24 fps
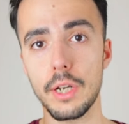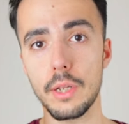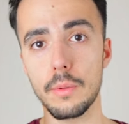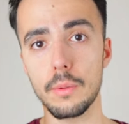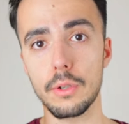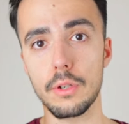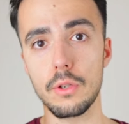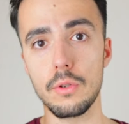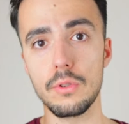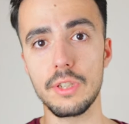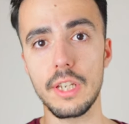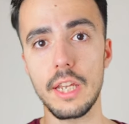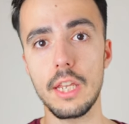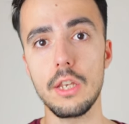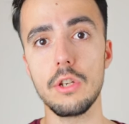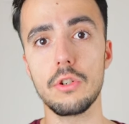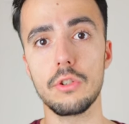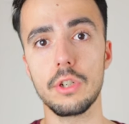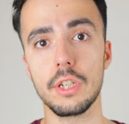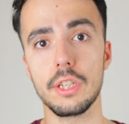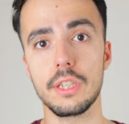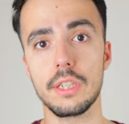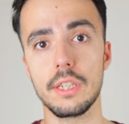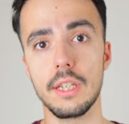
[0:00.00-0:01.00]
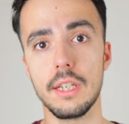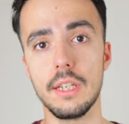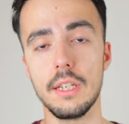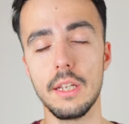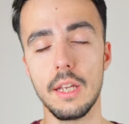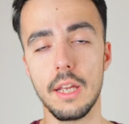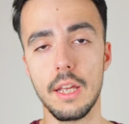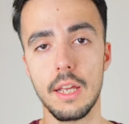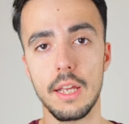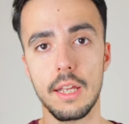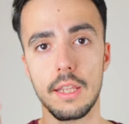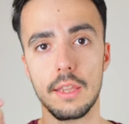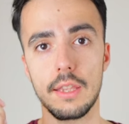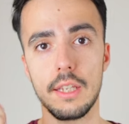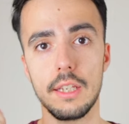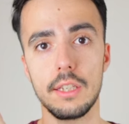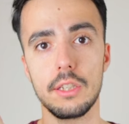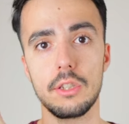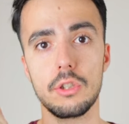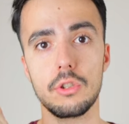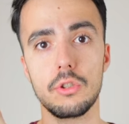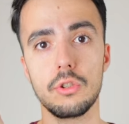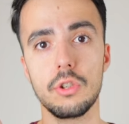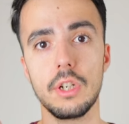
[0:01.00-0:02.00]
anyone who's interested, this
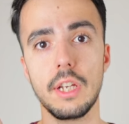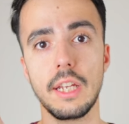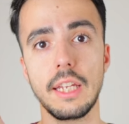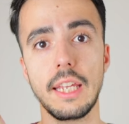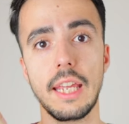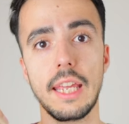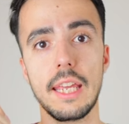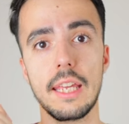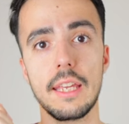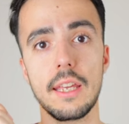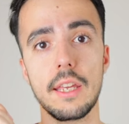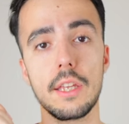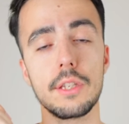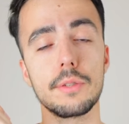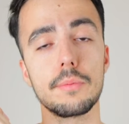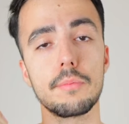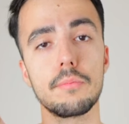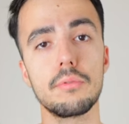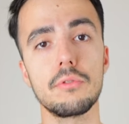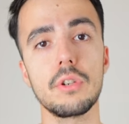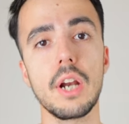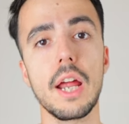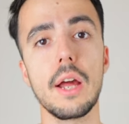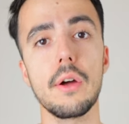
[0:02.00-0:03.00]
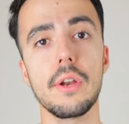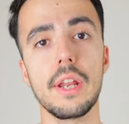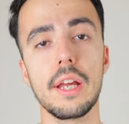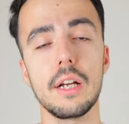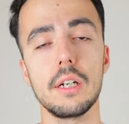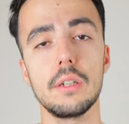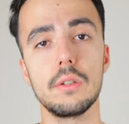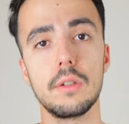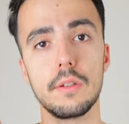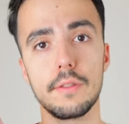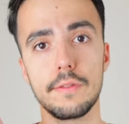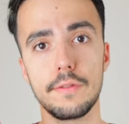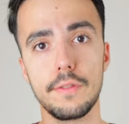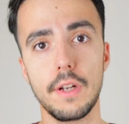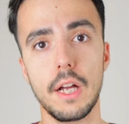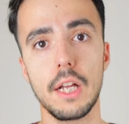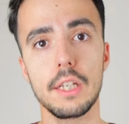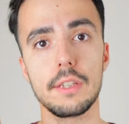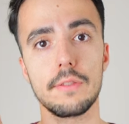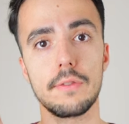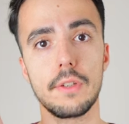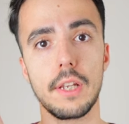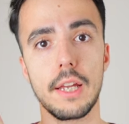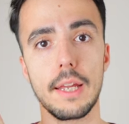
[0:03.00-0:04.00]
string is Brownell
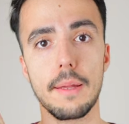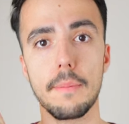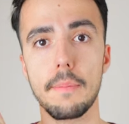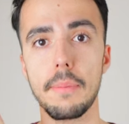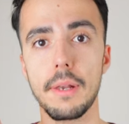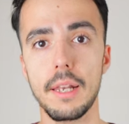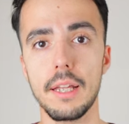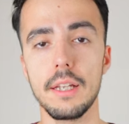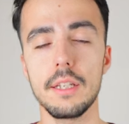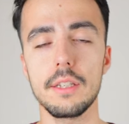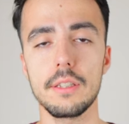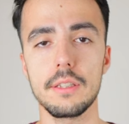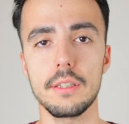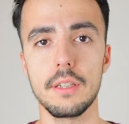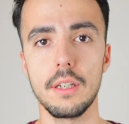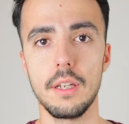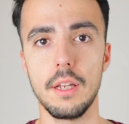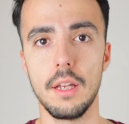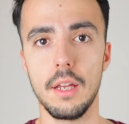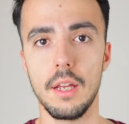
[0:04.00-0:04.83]
Fast Flight Plus,